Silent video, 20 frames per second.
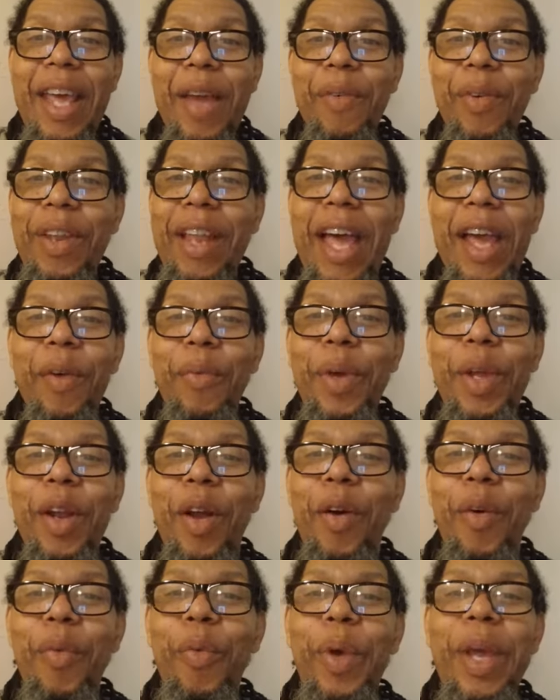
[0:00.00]
They were like, we
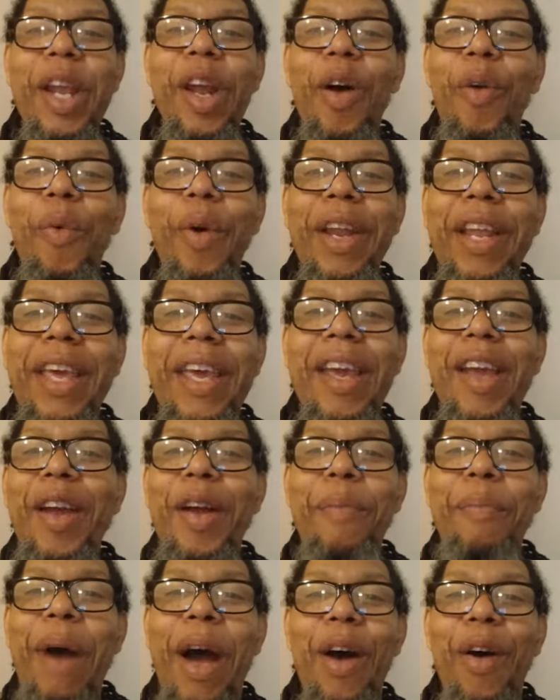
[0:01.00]
don't want to
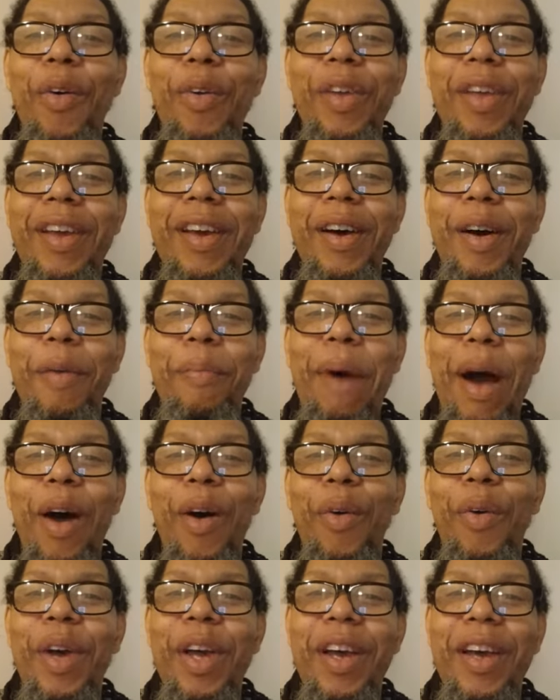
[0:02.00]
hear about
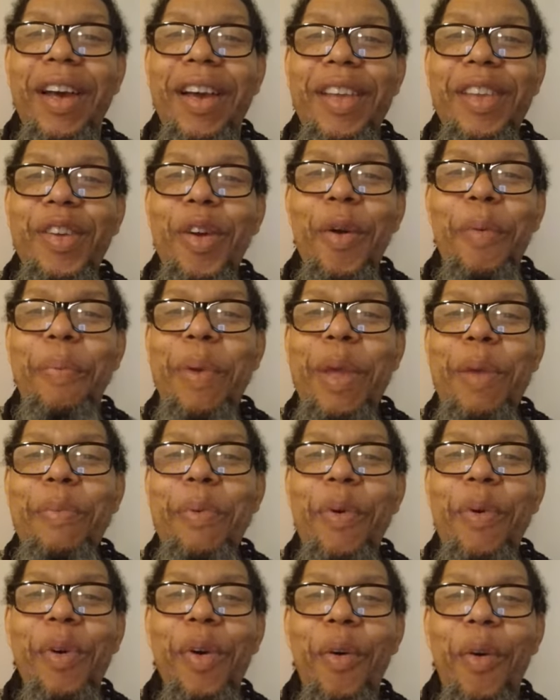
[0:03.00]
your
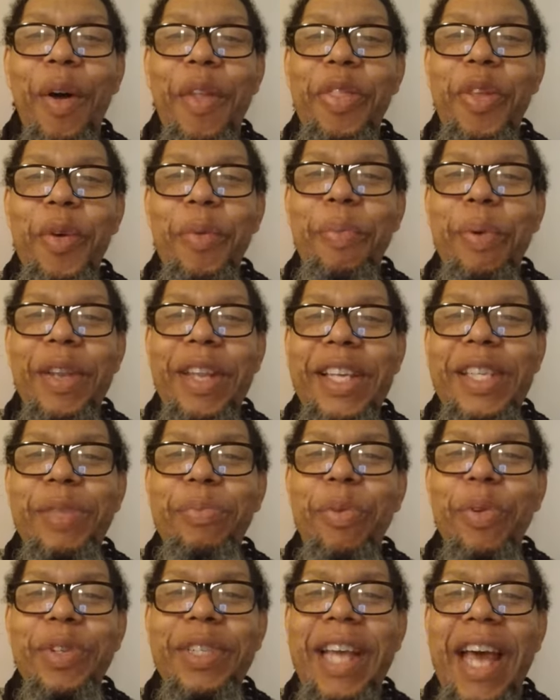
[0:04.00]
people going through police
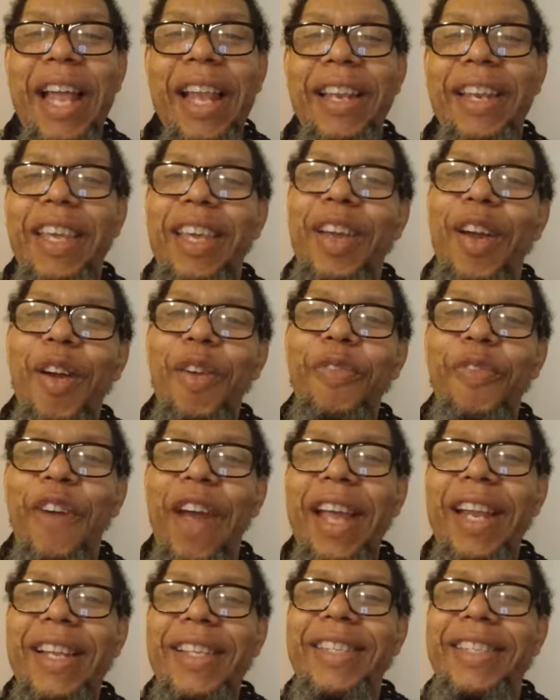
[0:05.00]
brutality. Kirk
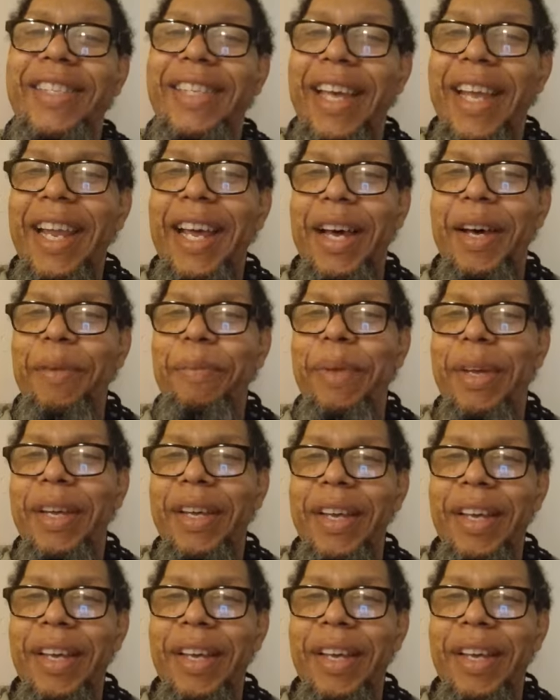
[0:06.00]
Franklin, shut up.